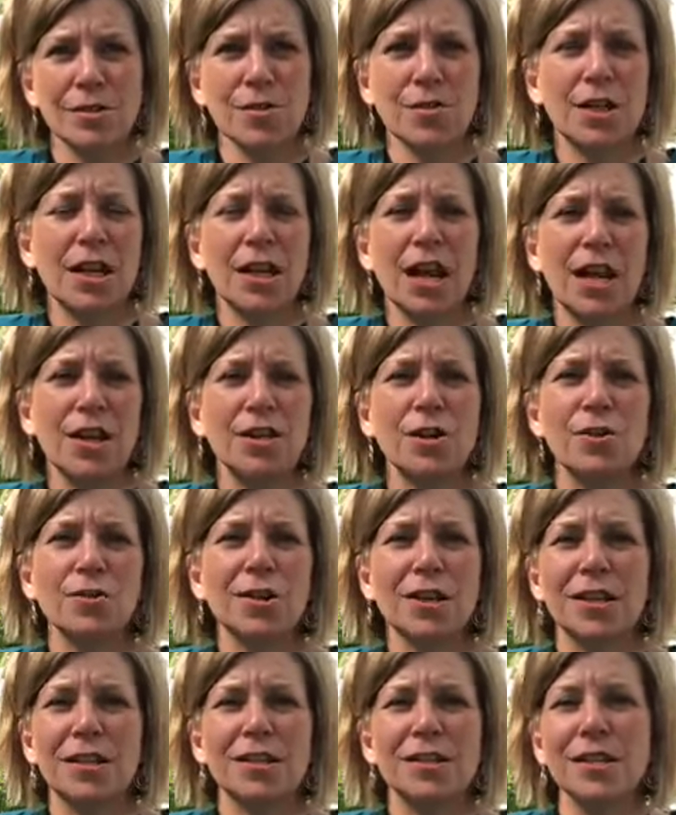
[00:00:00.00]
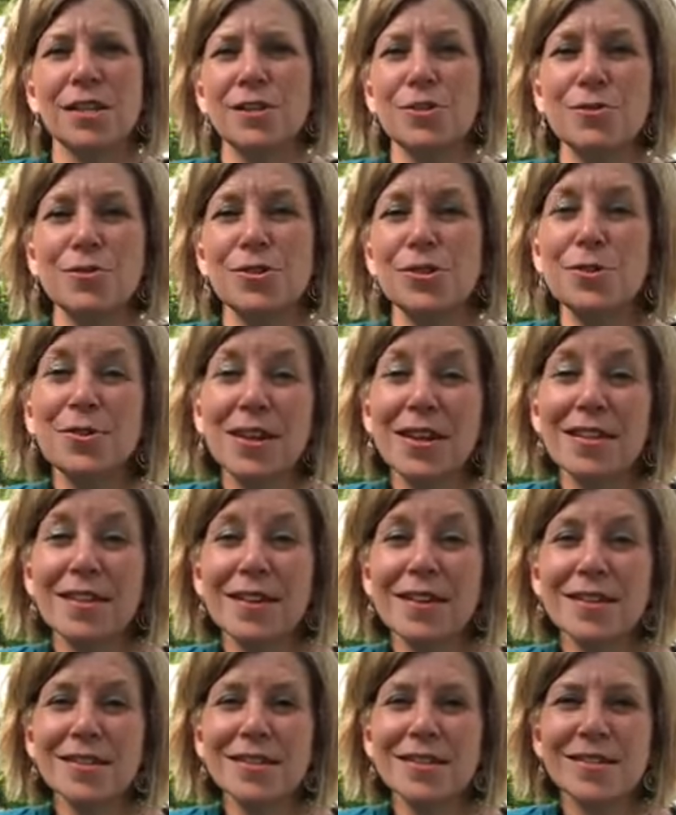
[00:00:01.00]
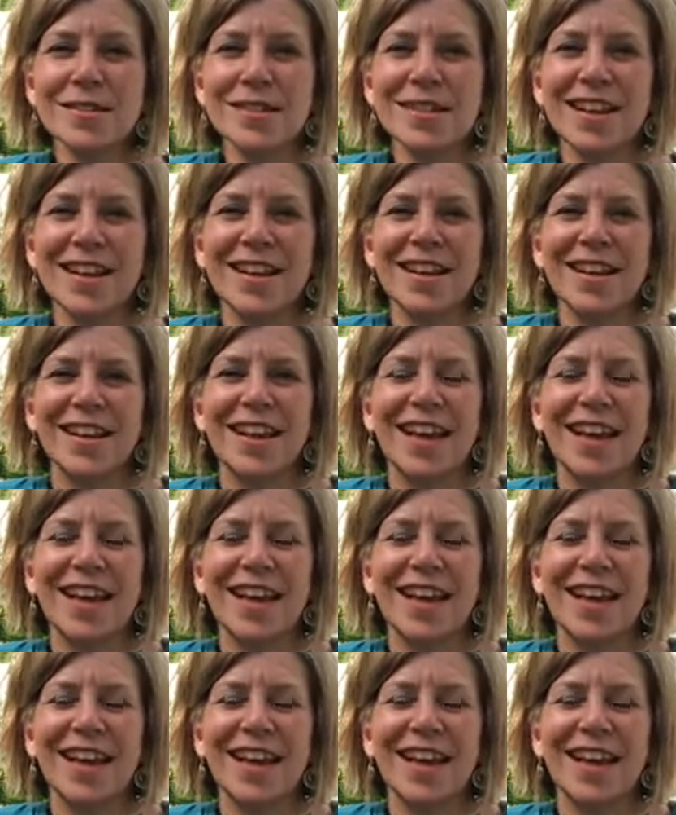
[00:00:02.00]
so that I know to continue doing this,